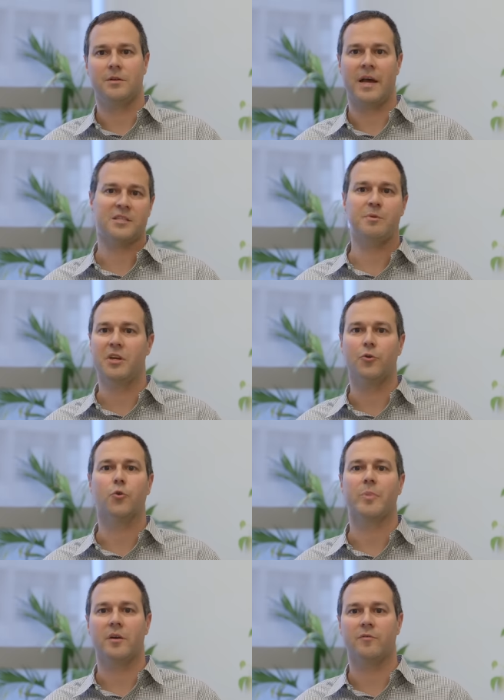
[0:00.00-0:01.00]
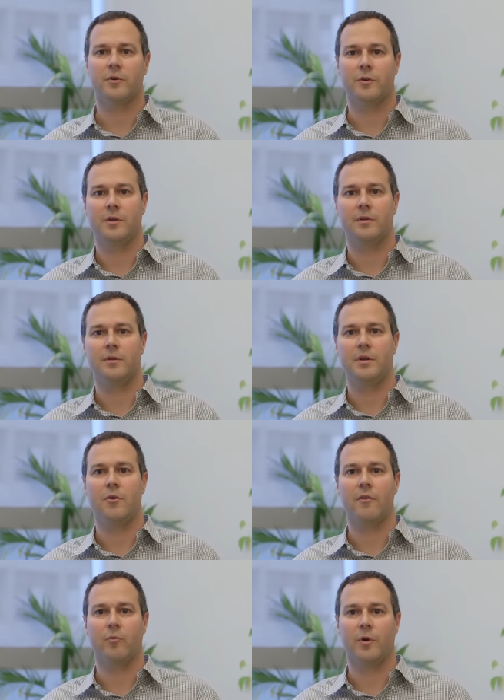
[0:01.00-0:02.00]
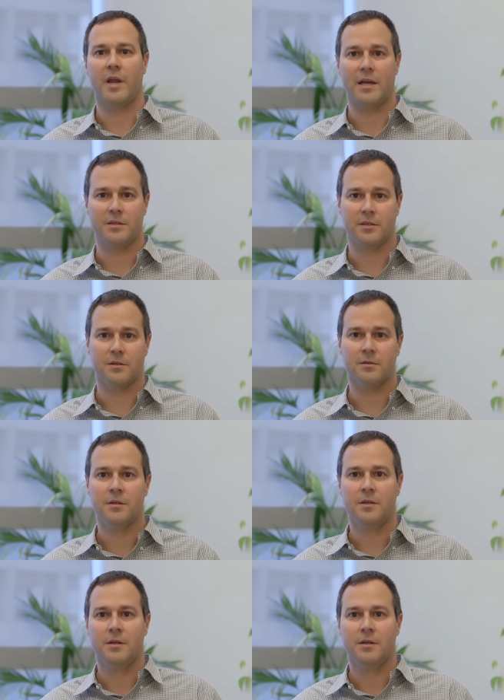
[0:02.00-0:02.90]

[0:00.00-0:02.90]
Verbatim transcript: it has to be a group effort, and, you know, everyone has a,